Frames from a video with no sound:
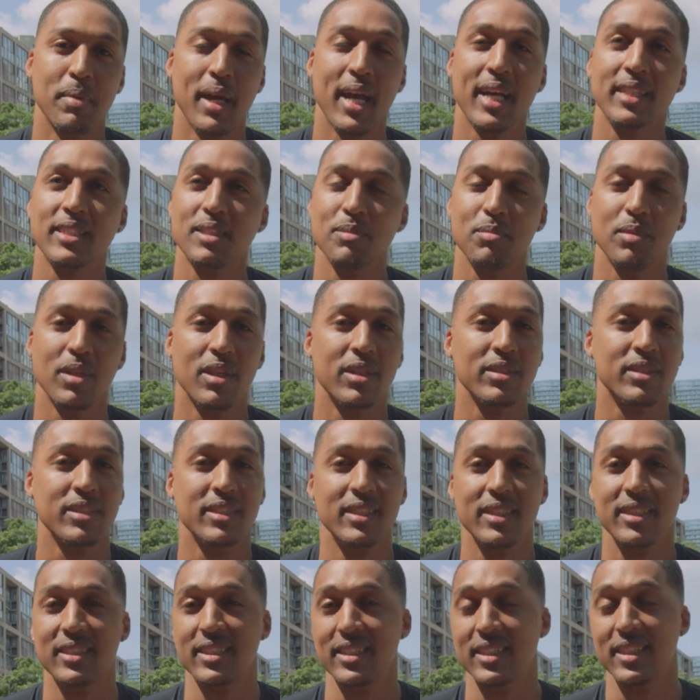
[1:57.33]
Basketball to
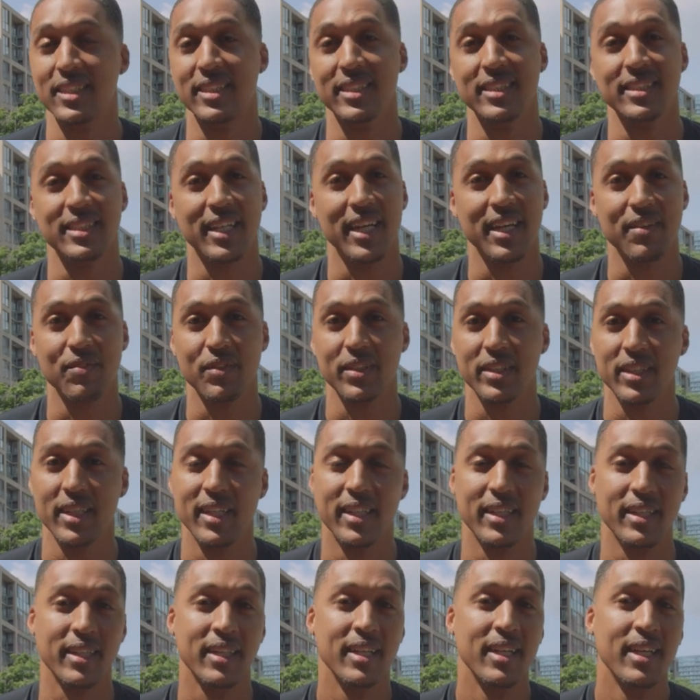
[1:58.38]
this city is
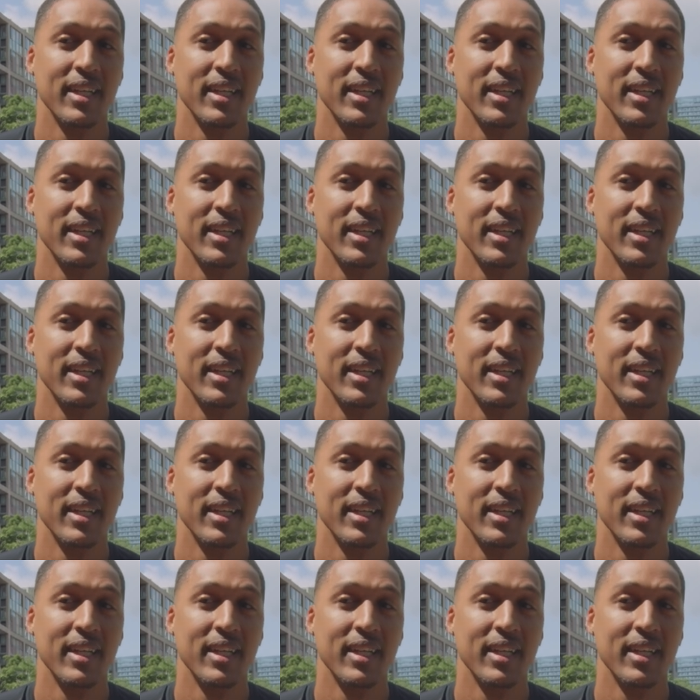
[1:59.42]
everything.